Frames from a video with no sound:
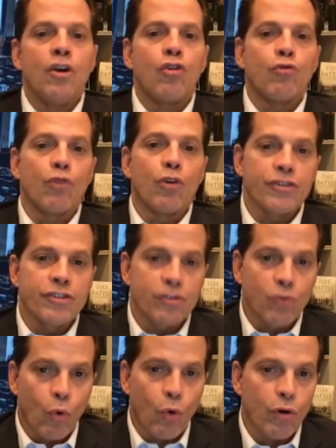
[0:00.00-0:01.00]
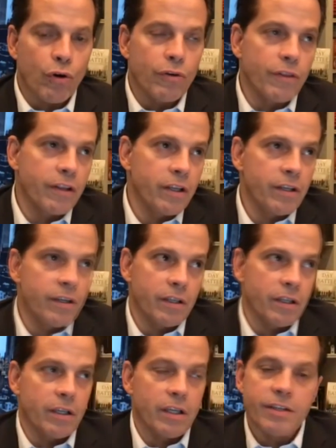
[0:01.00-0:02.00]
restore
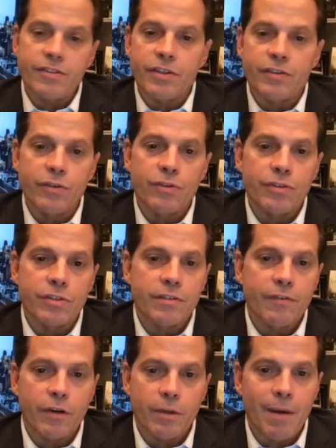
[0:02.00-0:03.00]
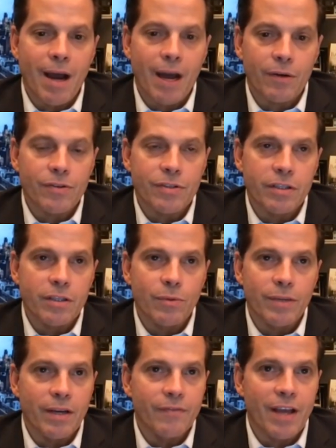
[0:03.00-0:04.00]
the institutions of our democracy.
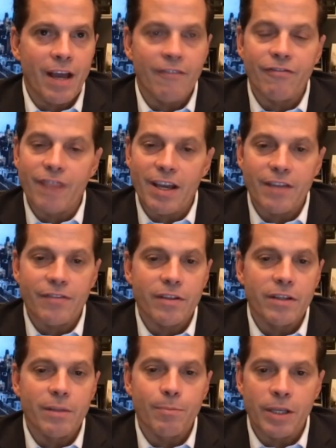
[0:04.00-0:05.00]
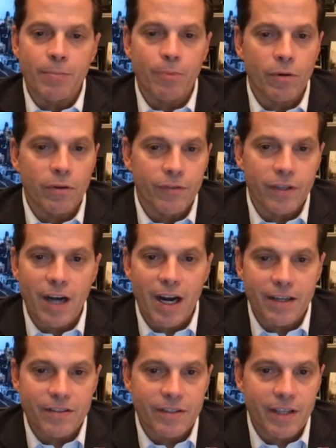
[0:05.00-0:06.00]
We have to have faith in the people of the
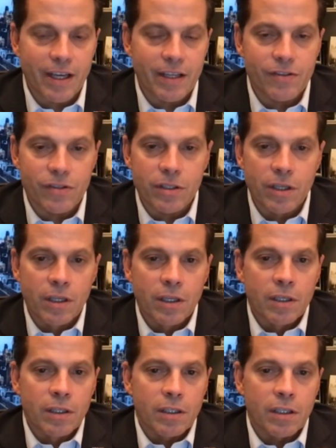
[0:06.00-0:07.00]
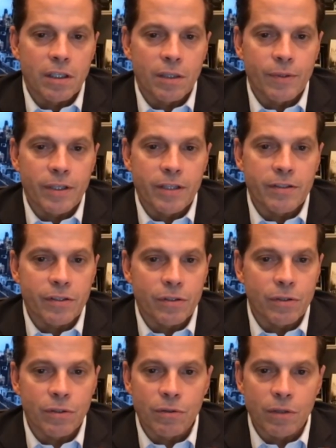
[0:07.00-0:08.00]
United States. We need
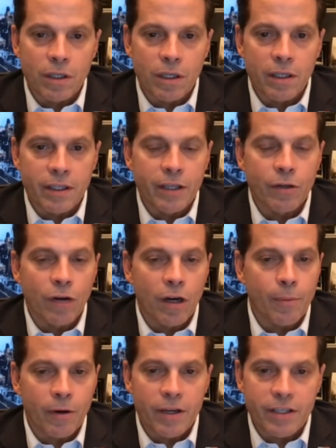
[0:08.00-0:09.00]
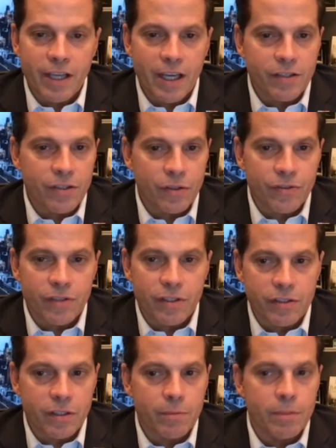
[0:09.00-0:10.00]
to gear up our educational
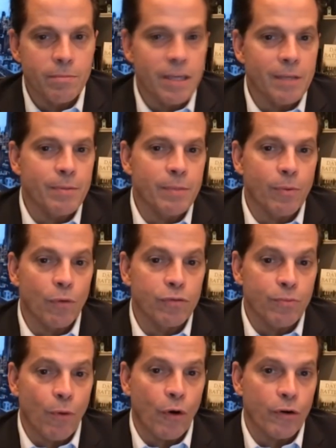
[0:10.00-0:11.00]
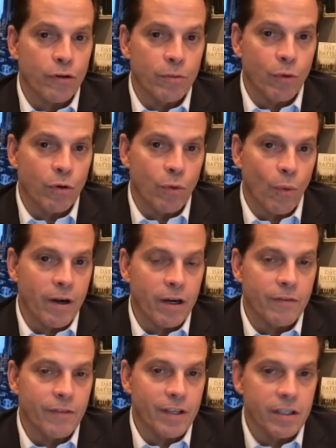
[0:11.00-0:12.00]
system and make people smarter and more
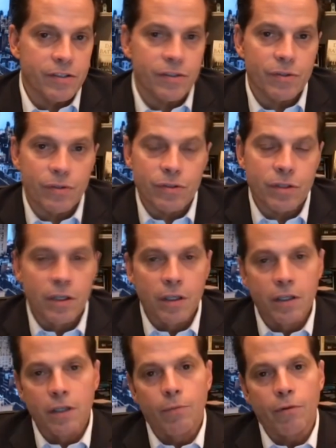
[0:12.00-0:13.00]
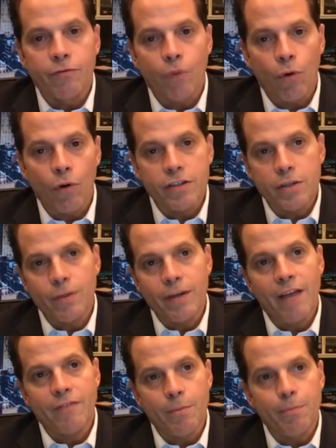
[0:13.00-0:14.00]
aware of the issues before us, and we
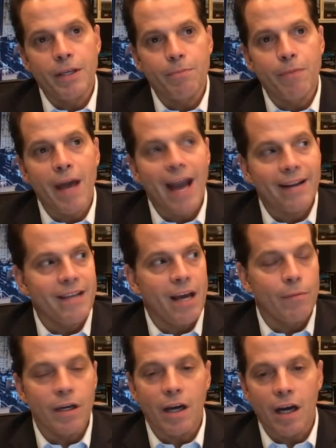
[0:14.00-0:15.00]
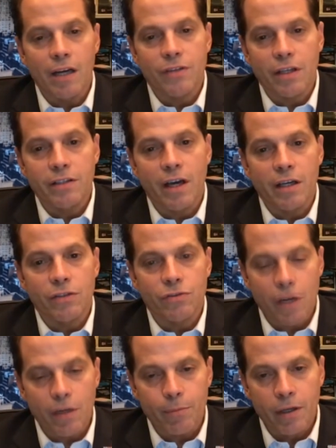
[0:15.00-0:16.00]
have to beat back demagogues like Donald
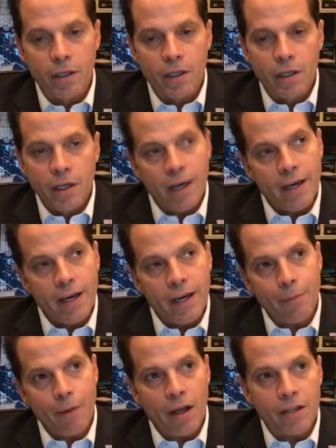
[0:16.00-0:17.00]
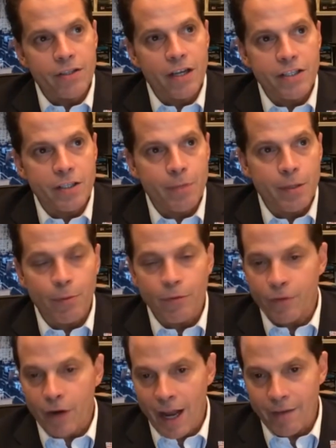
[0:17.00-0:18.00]
Trump. And I apologize to people
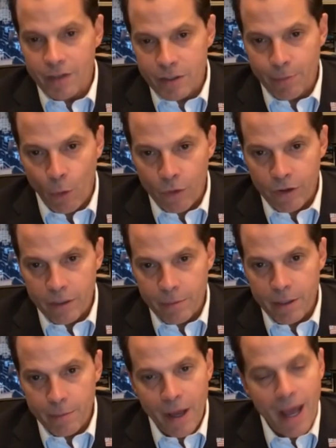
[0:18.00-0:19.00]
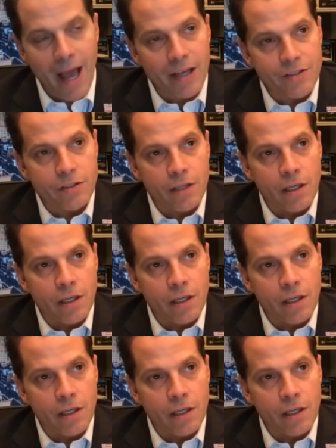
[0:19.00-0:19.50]
for having supported him in the past,